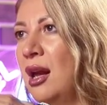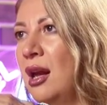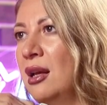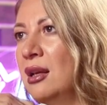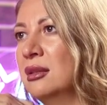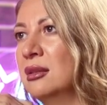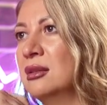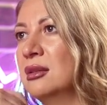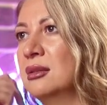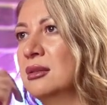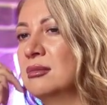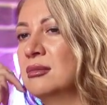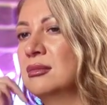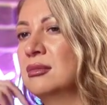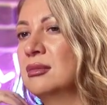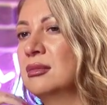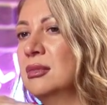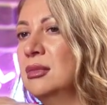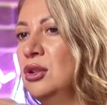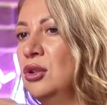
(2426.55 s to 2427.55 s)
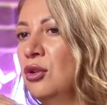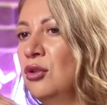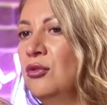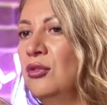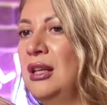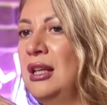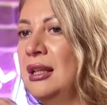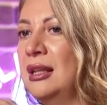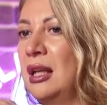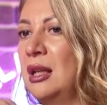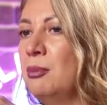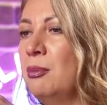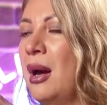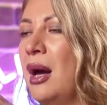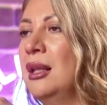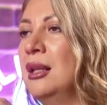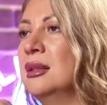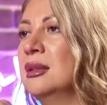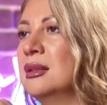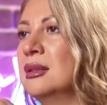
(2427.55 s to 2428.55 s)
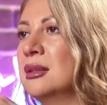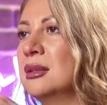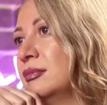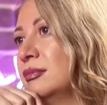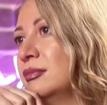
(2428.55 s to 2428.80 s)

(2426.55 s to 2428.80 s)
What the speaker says: and you're feeling that balance.